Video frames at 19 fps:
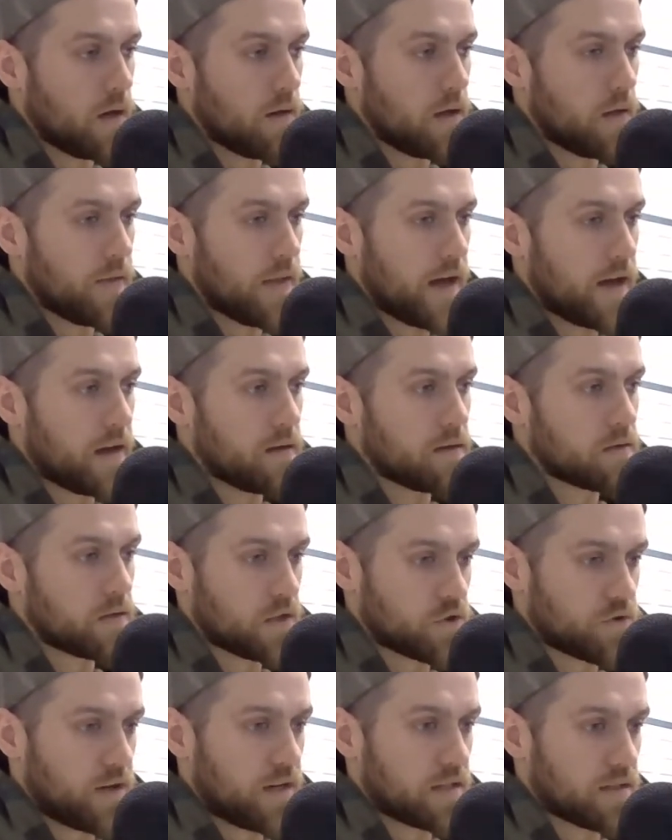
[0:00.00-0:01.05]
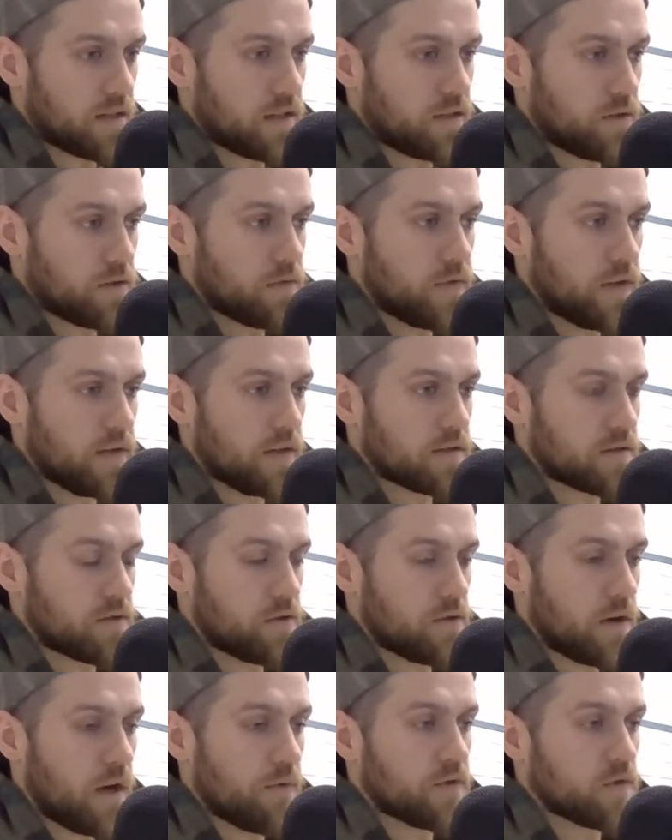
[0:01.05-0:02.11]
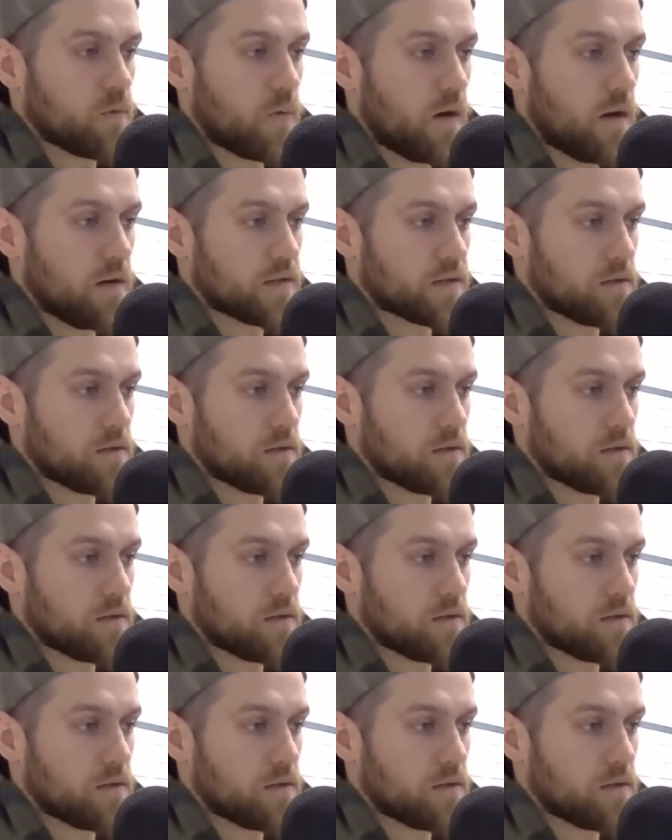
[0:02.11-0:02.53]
And that can translate to your fitness or your health as well.